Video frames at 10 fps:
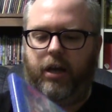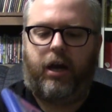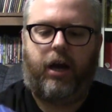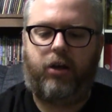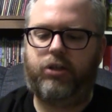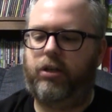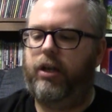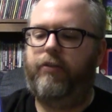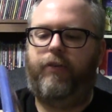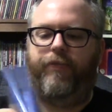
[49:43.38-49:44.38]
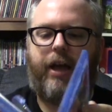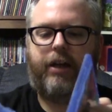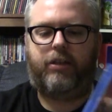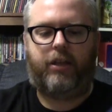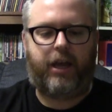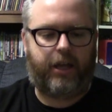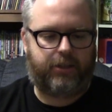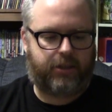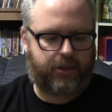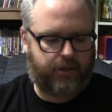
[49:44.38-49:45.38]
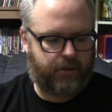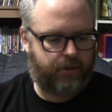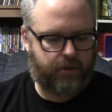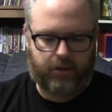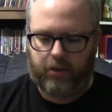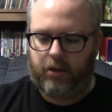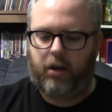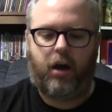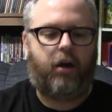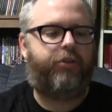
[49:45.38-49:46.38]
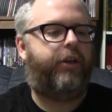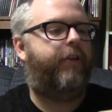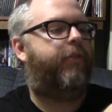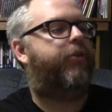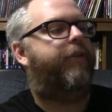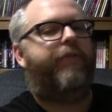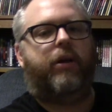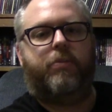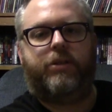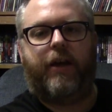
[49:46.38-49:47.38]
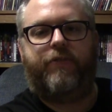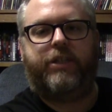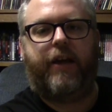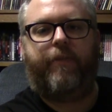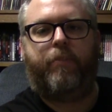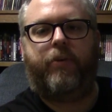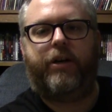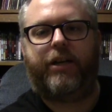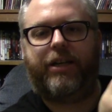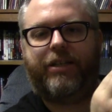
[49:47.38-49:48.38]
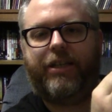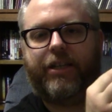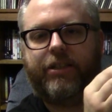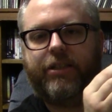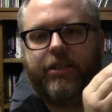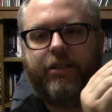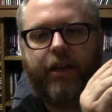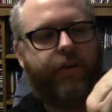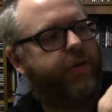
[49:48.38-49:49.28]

I also love the fact that all the three films have separate discs. I